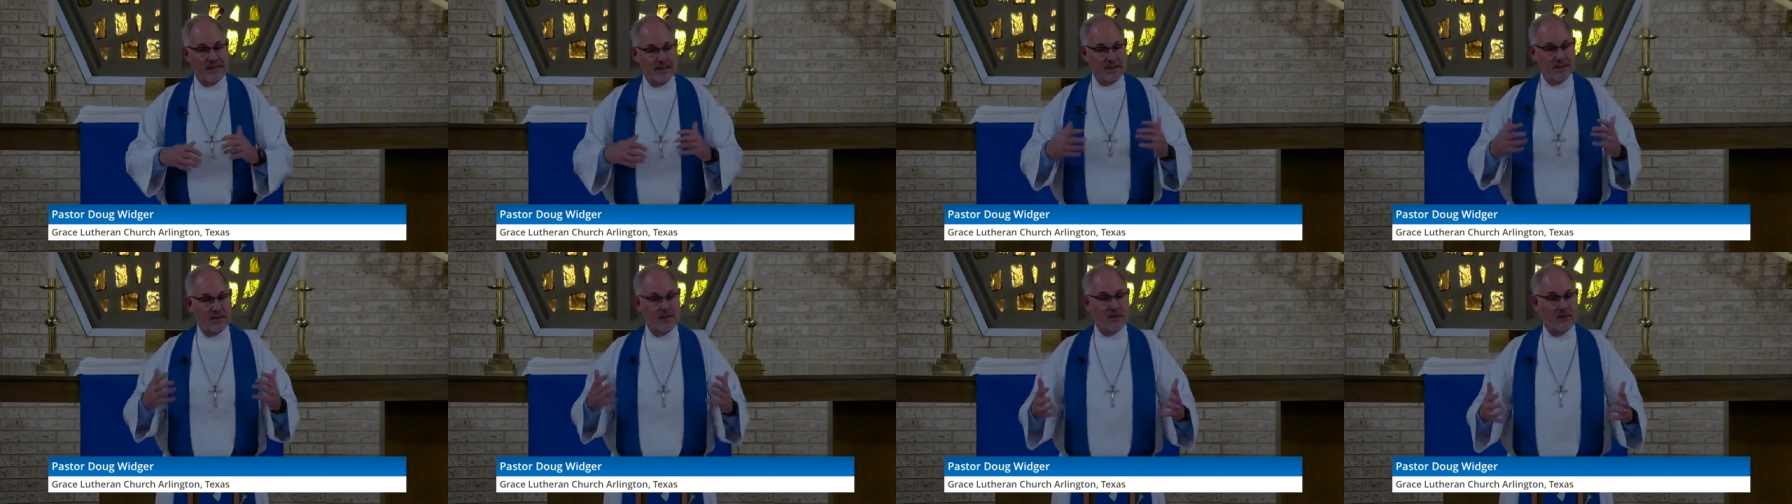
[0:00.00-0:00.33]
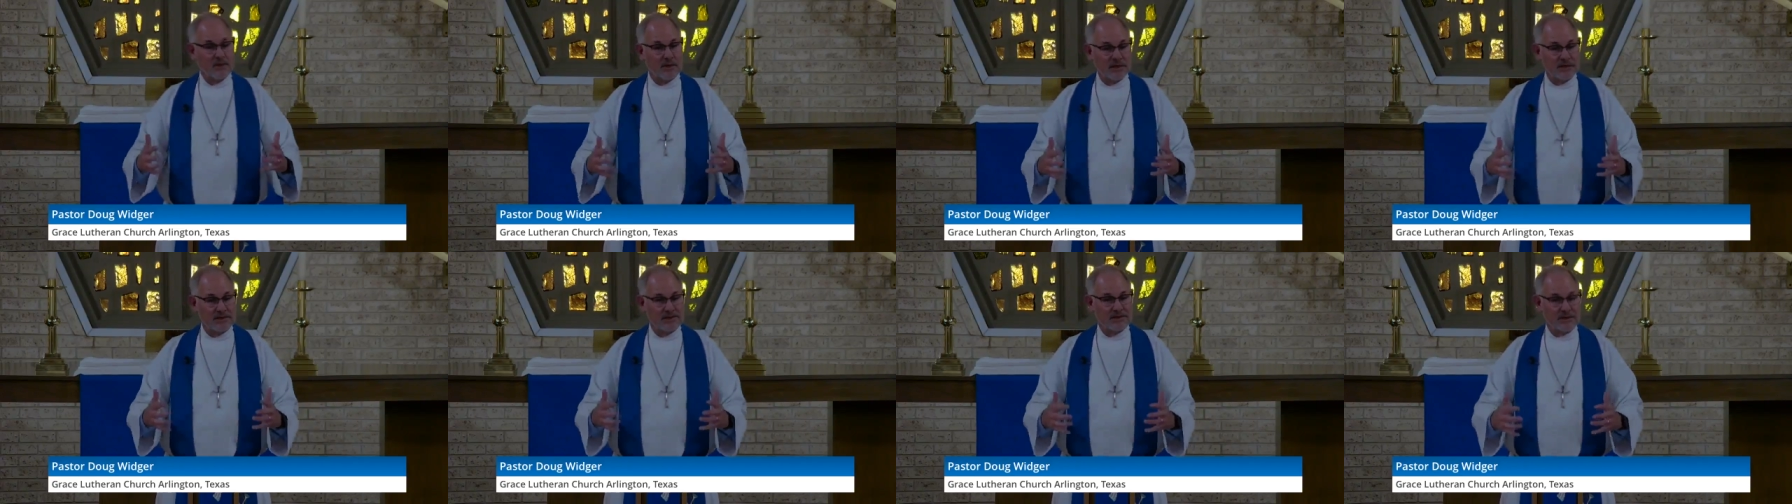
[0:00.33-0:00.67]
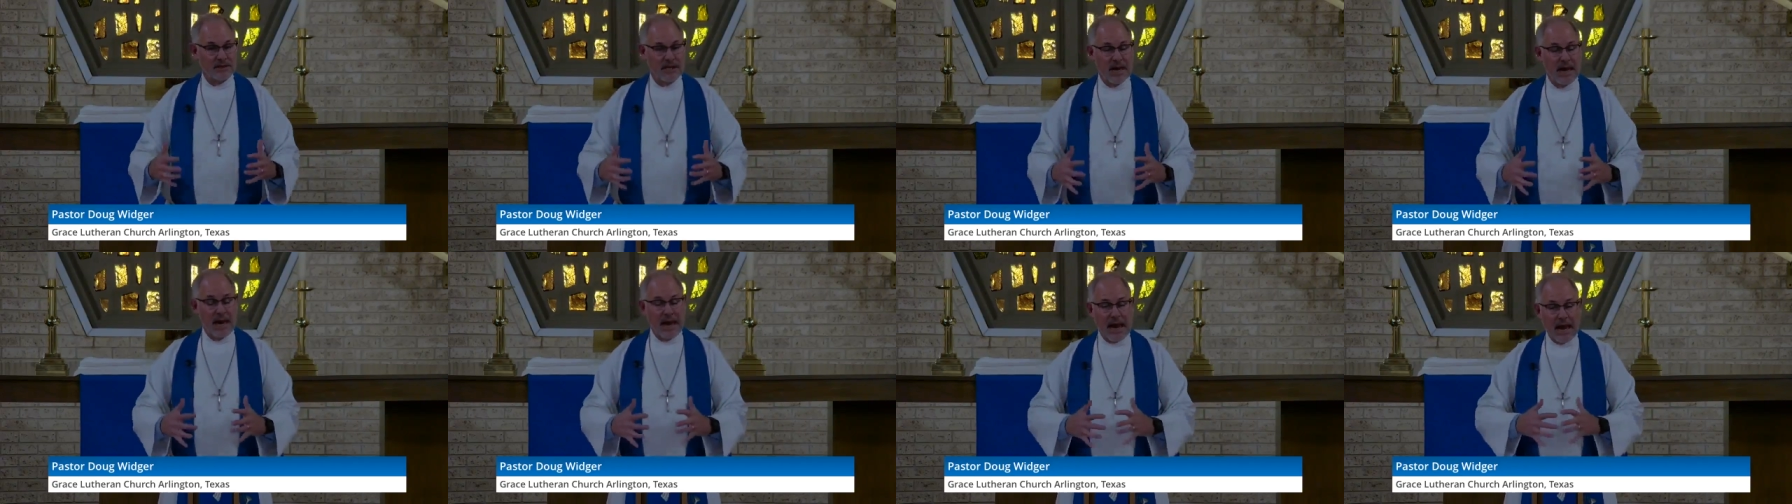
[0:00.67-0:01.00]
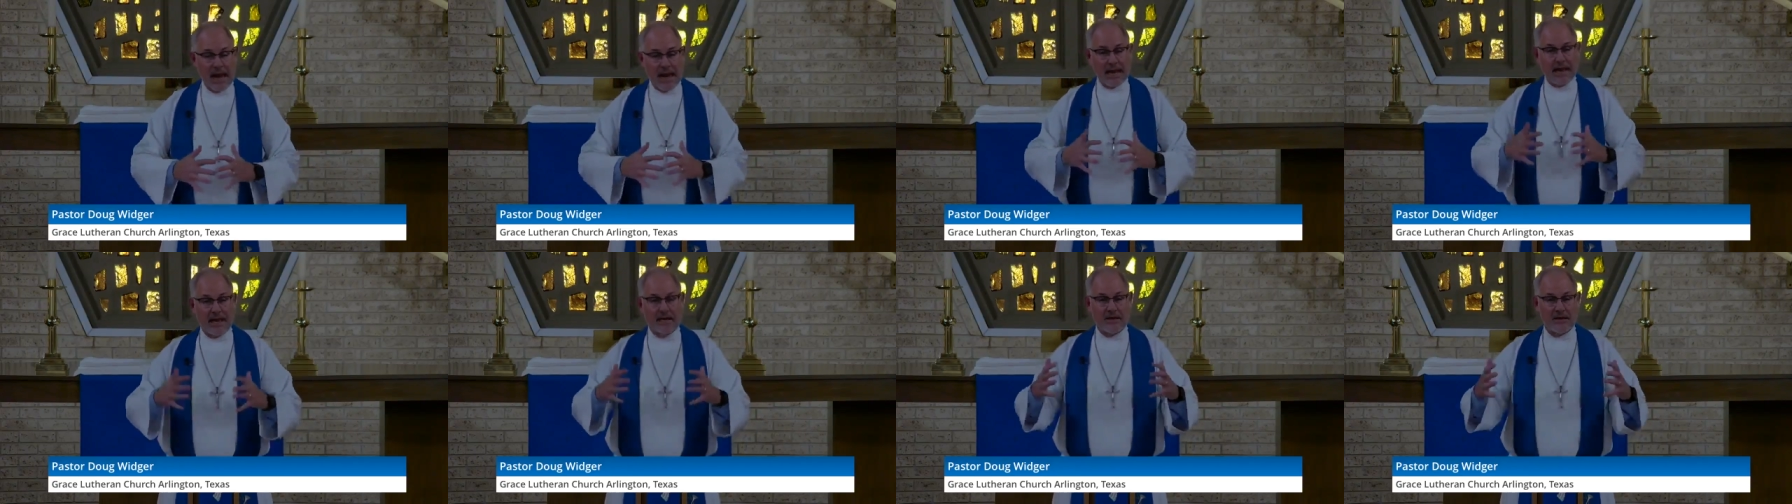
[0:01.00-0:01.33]
increase
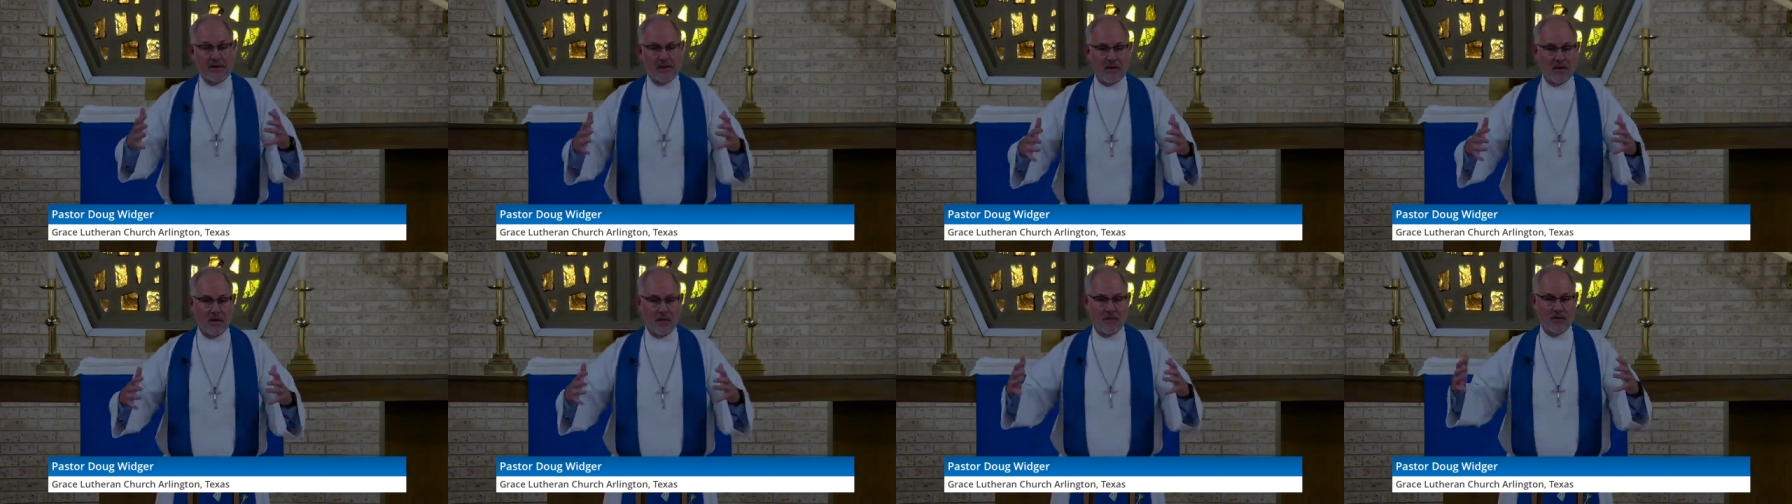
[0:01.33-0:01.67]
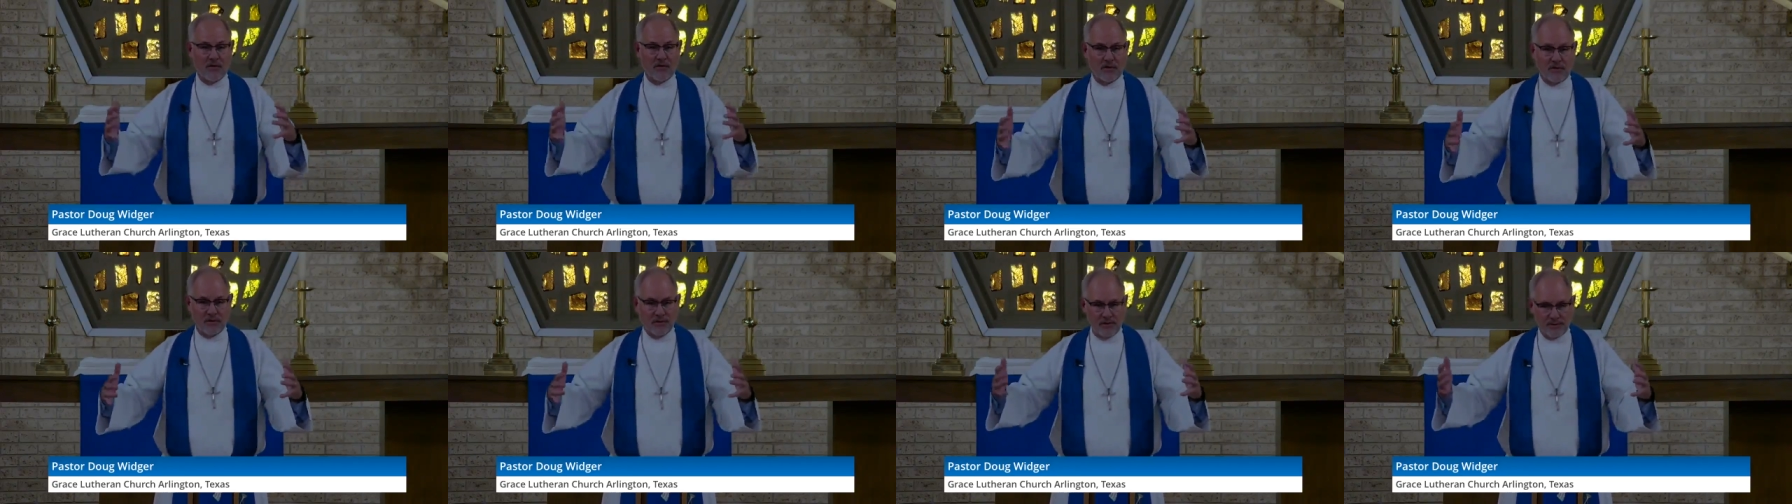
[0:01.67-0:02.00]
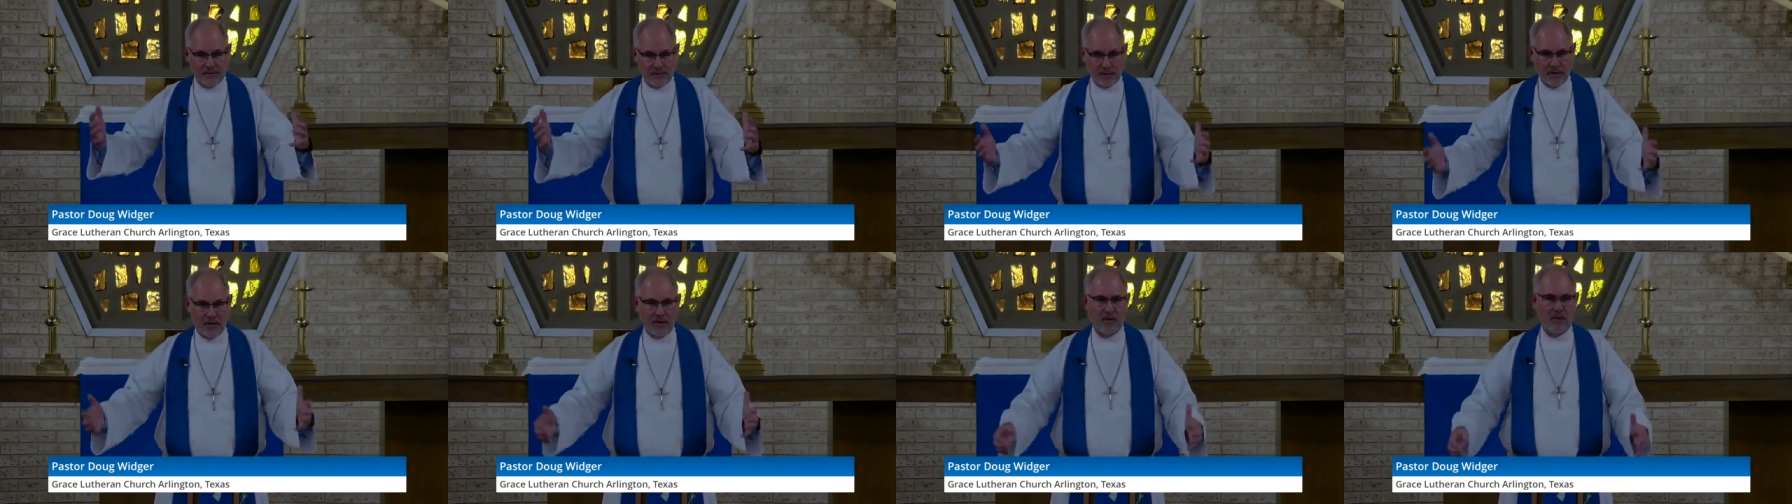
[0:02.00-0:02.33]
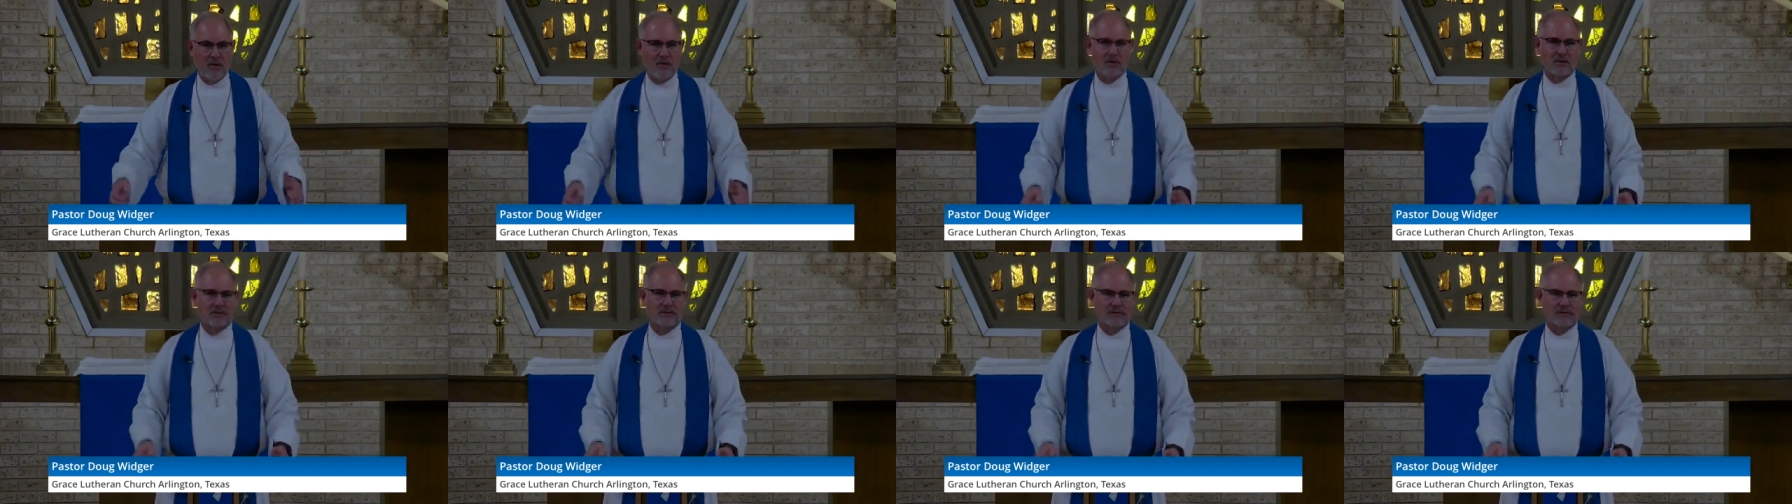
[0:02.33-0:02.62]
and overflow.